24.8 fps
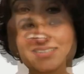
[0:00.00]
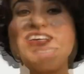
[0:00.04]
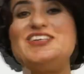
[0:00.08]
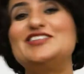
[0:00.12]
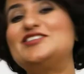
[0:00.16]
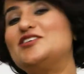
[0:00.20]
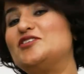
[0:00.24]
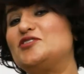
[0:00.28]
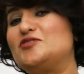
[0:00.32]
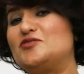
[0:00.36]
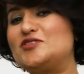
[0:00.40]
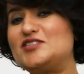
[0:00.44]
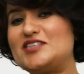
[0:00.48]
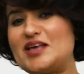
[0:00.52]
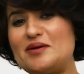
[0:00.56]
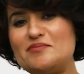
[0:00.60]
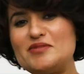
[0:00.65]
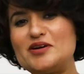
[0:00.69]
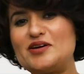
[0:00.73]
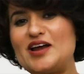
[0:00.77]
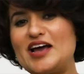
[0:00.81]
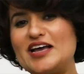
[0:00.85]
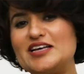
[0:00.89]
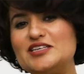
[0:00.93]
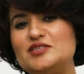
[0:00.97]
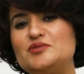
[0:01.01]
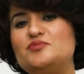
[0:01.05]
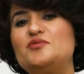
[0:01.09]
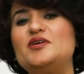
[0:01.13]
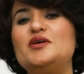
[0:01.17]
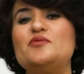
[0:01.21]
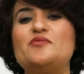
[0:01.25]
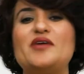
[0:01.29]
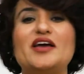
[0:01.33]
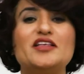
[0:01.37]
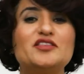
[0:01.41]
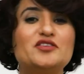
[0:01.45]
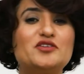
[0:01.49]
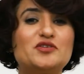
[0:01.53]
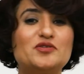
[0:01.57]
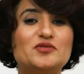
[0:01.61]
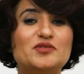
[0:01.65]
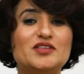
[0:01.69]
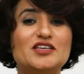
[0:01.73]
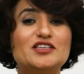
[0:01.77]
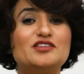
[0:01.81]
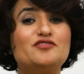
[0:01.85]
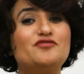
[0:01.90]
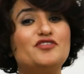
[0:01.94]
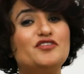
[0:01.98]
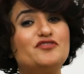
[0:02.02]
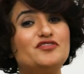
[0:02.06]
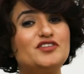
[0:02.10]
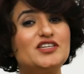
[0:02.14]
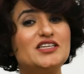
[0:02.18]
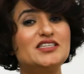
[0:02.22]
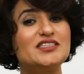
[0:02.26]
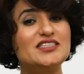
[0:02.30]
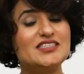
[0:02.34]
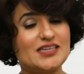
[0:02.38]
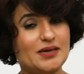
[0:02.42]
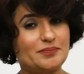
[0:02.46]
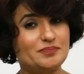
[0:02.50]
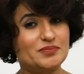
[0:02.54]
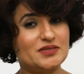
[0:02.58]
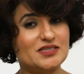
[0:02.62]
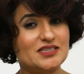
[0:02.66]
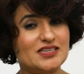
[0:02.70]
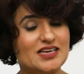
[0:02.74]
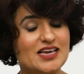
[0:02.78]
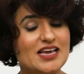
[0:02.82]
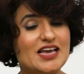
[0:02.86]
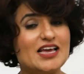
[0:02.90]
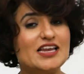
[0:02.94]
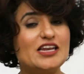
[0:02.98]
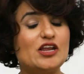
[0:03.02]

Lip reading: So to summarize, we went through these 15 steps.